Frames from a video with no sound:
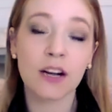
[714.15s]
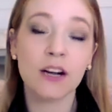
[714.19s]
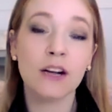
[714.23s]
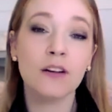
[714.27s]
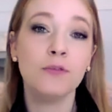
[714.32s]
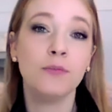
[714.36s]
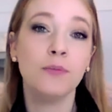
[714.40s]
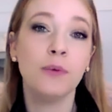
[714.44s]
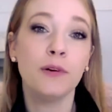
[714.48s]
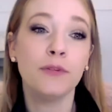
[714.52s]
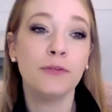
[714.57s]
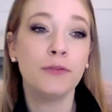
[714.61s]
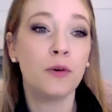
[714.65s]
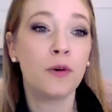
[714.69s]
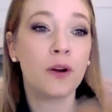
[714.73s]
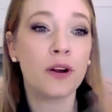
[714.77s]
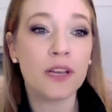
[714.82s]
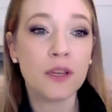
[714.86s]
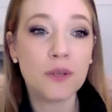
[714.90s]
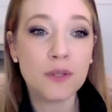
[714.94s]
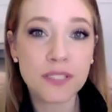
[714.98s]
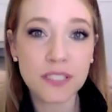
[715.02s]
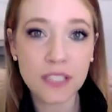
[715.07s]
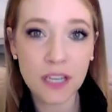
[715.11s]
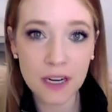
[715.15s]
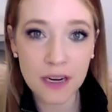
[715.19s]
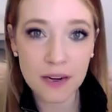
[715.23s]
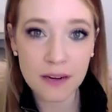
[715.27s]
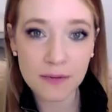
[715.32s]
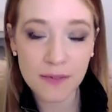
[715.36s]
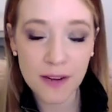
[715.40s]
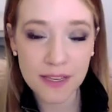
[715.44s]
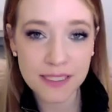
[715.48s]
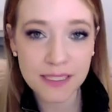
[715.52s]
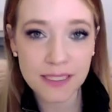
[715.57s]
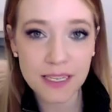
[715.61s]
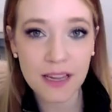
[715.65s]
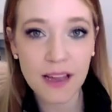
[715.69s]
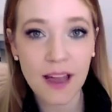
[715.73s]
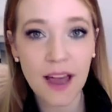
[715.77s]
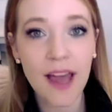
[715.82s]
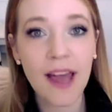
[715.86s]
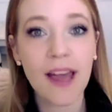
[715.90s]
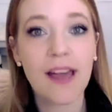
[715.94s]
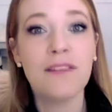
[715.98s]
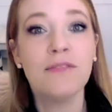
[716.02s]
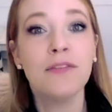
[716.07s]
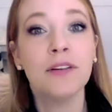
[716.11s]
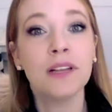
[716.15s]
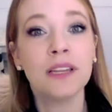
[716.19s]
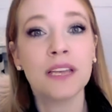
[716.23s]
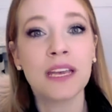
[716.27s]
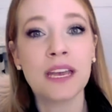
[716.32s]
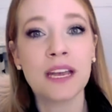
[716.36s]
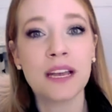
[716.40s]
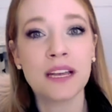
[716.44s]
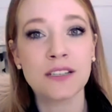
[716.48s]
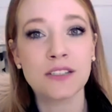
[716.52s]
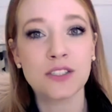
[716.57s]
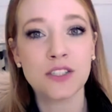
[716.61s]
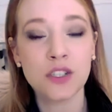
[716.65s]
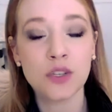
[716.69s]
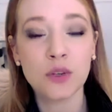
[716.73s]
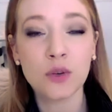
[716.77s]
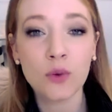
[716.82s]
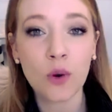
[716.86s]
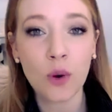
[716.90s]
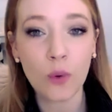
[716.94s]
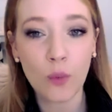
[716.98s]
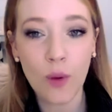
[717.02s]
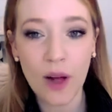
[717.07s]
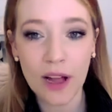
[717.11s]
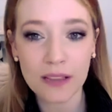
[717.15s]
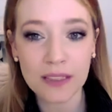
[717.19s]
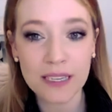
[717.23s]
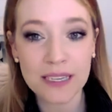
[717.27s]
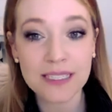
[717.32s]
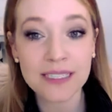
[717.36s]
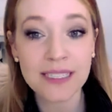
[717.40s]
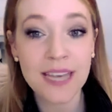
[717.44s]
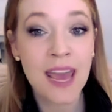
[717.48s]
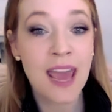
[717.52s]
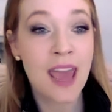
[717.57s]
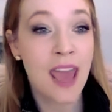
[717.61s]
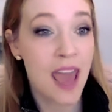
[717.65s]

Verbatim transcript: of before you start investing heavily into wellness.